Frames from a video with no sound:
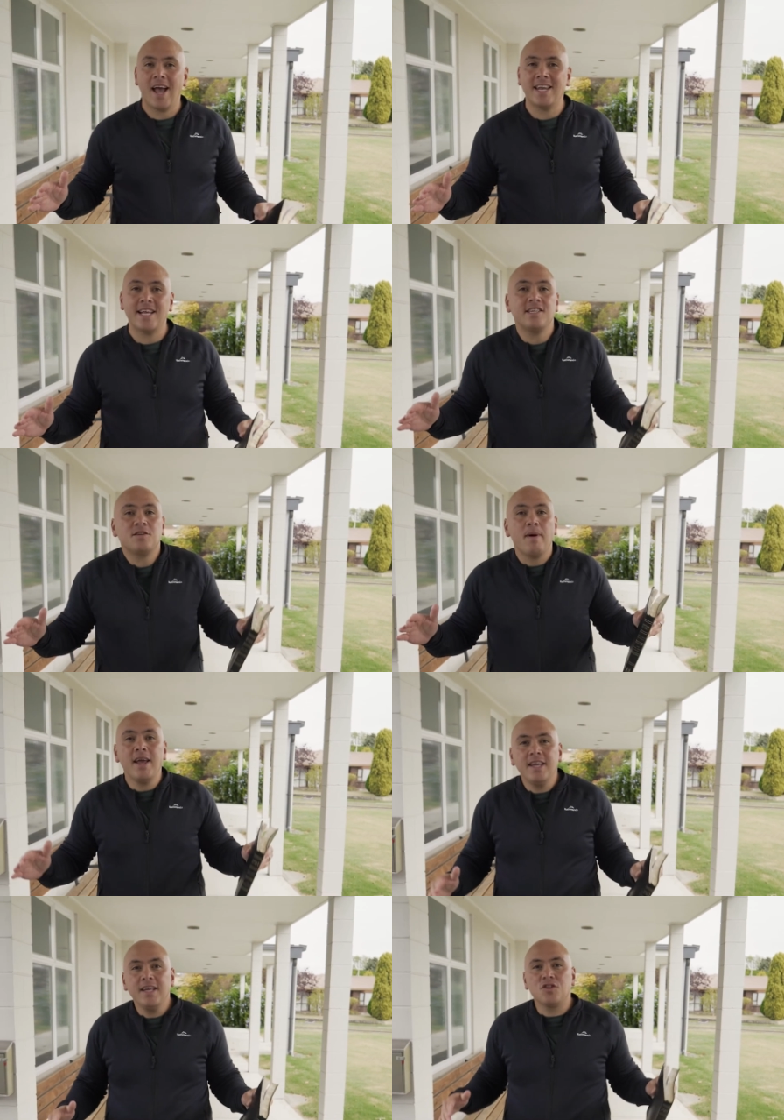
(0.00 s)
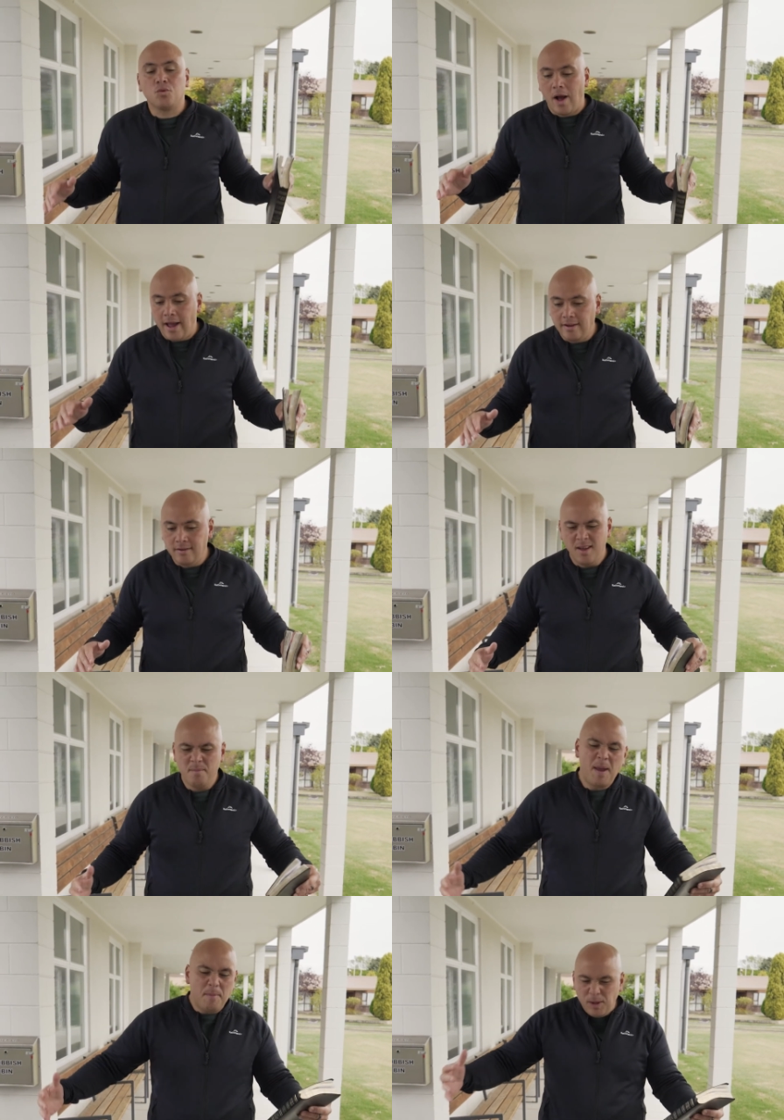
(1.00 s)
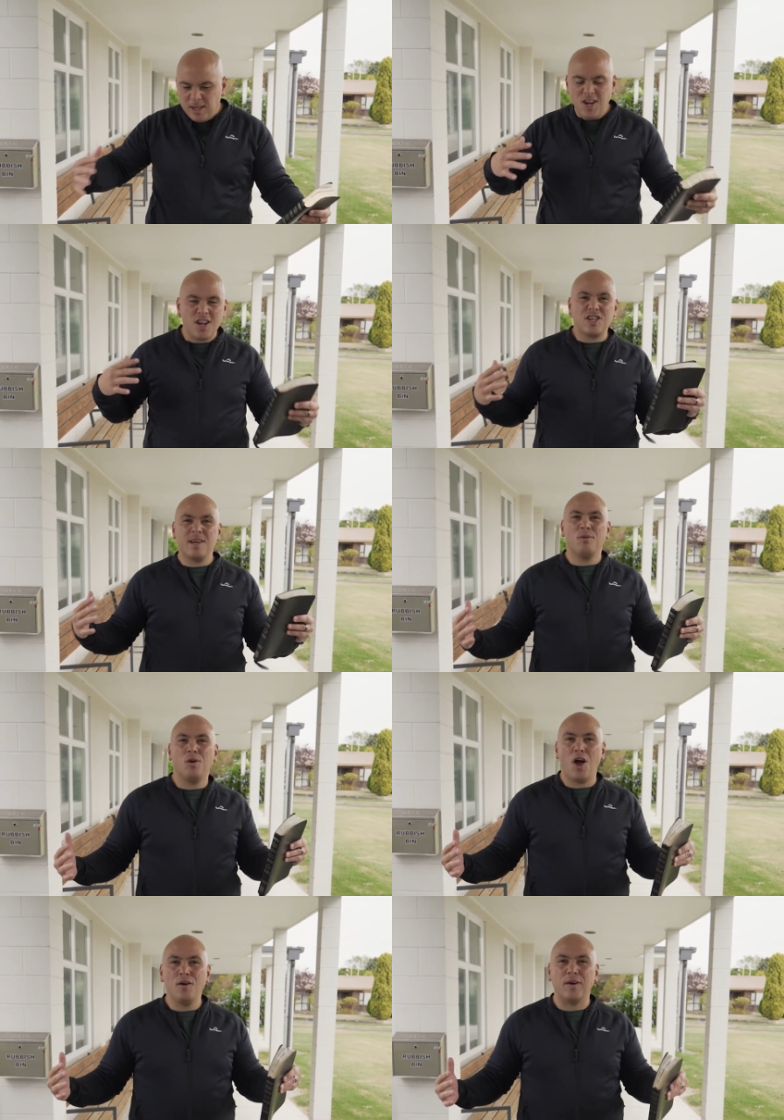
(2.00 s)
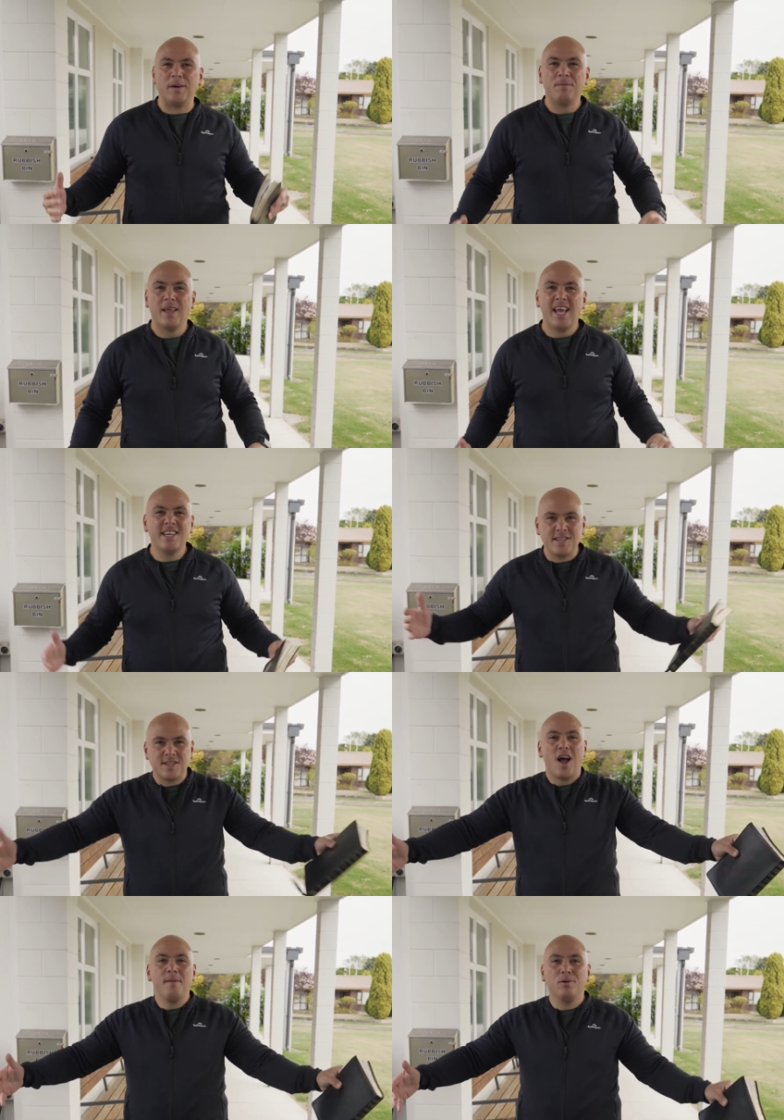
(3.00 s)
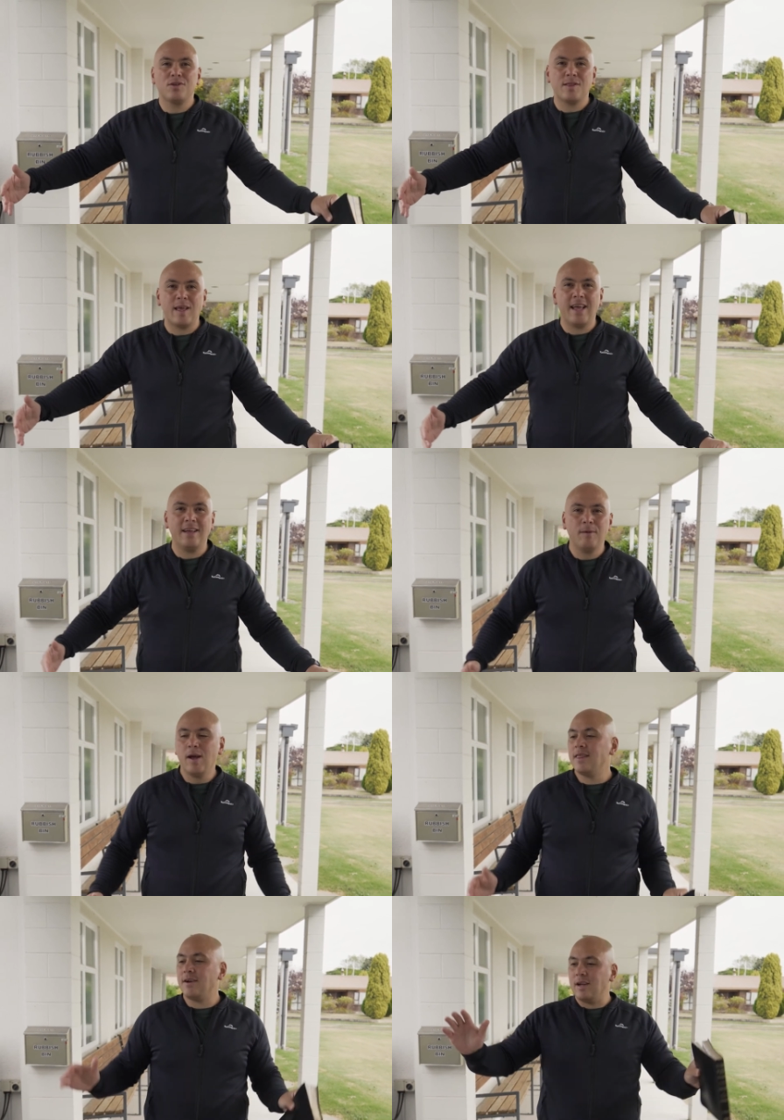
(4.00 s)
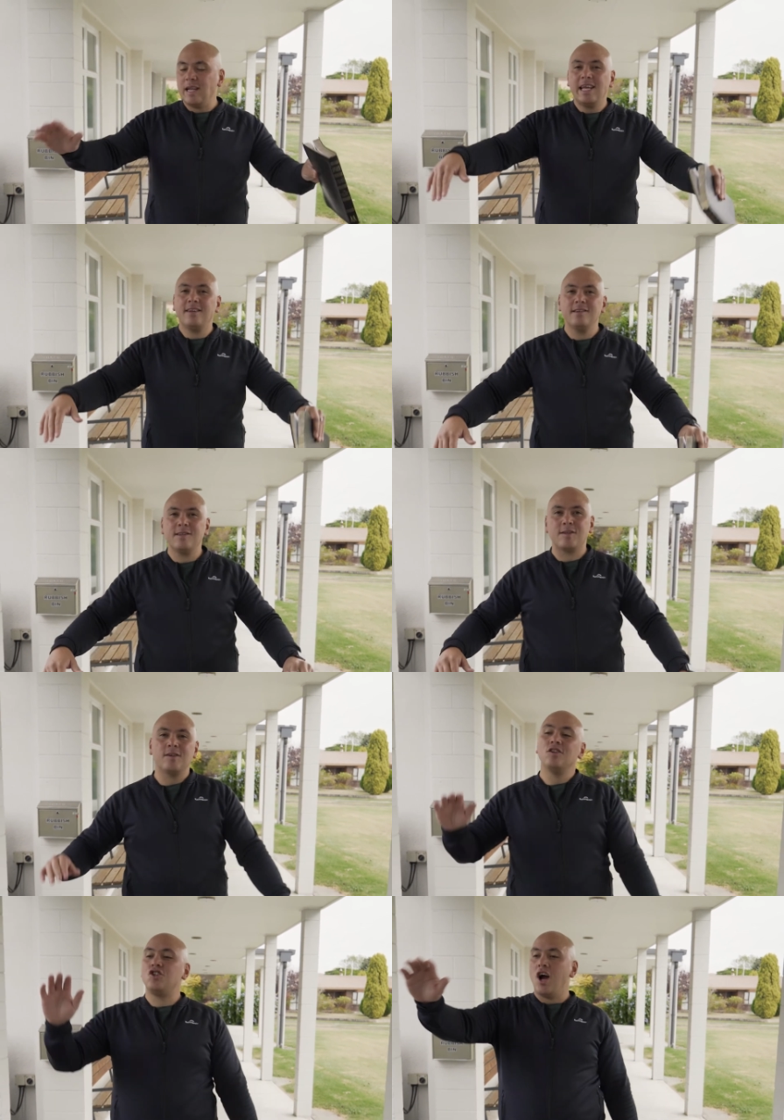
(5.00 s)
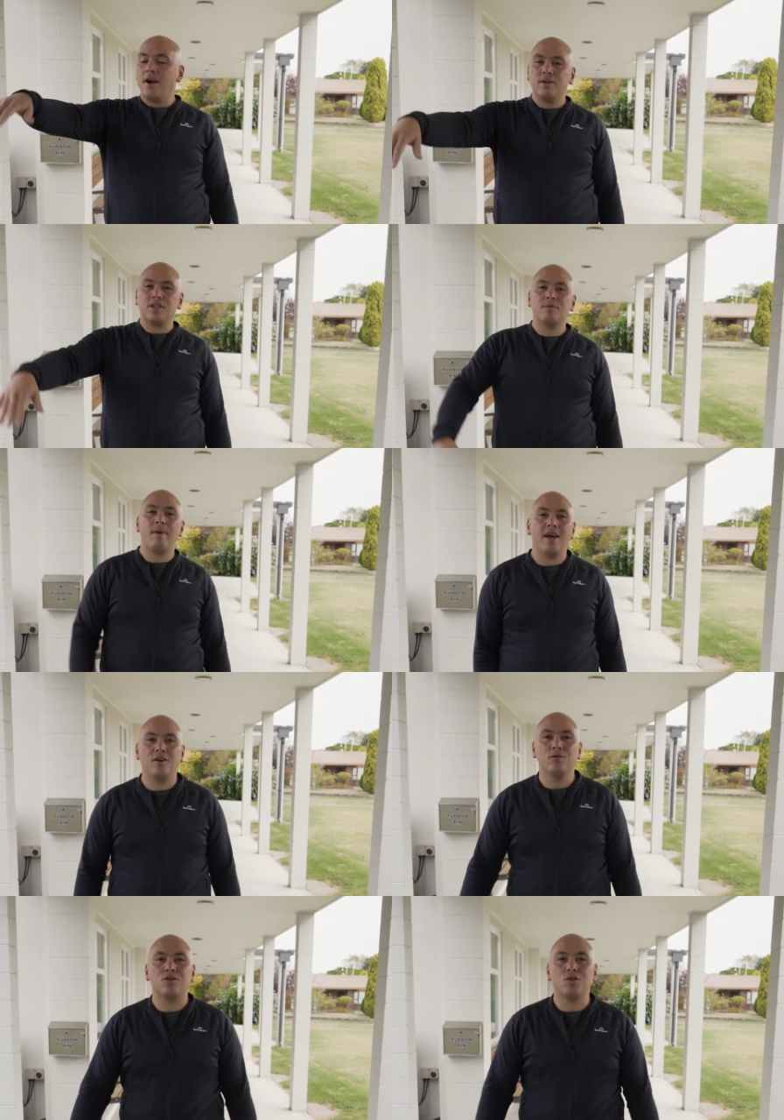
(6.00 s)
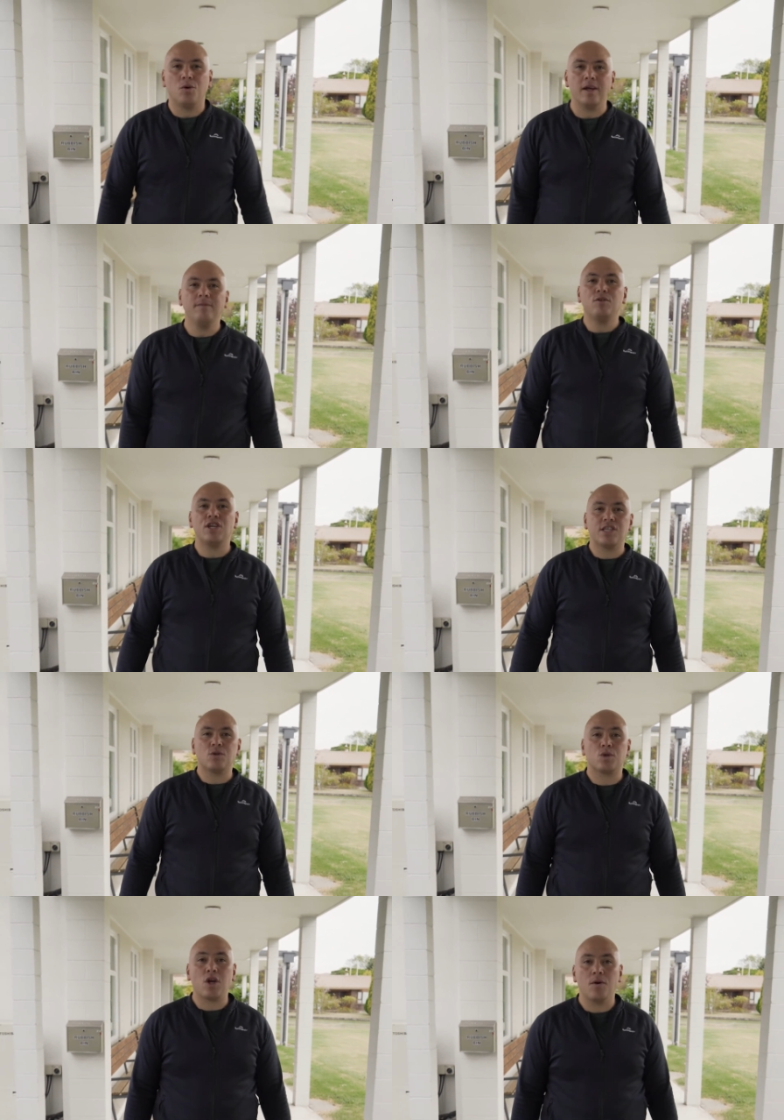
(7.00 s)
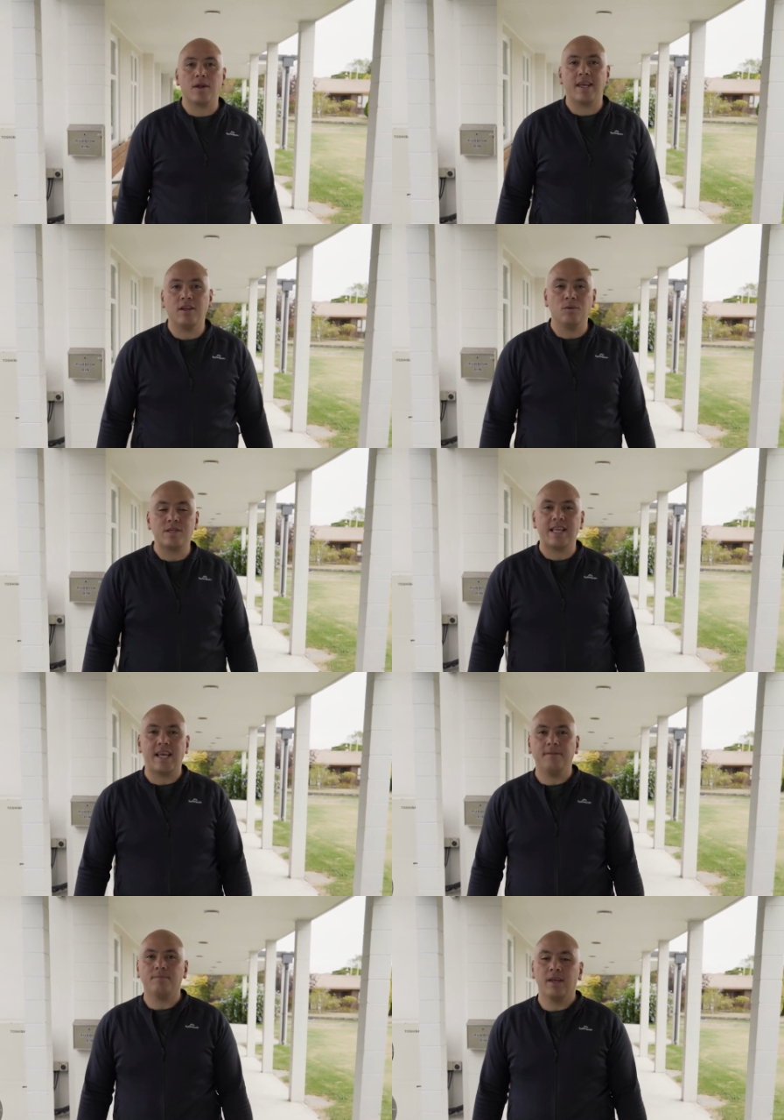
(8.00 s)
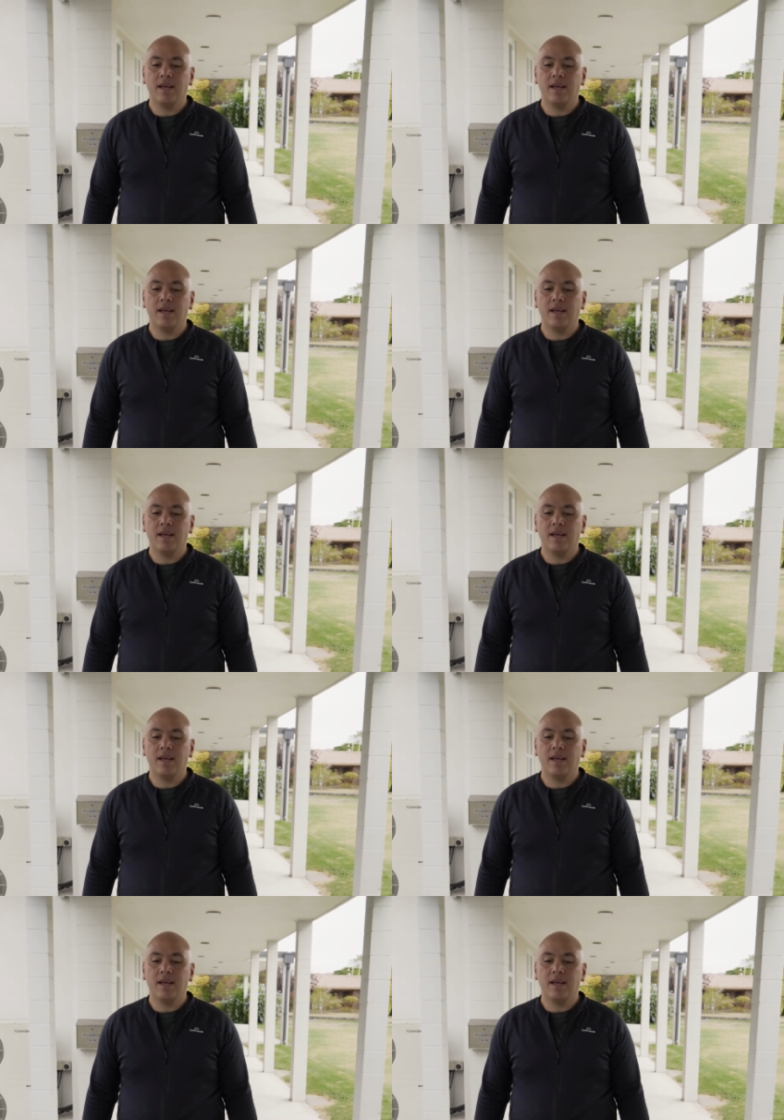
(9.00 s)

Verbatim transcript: and as he's making his way, people are touching him all over. His disciples are there, there are leaders. Jairus, the man whose daughter Jesus was going to heal, was there.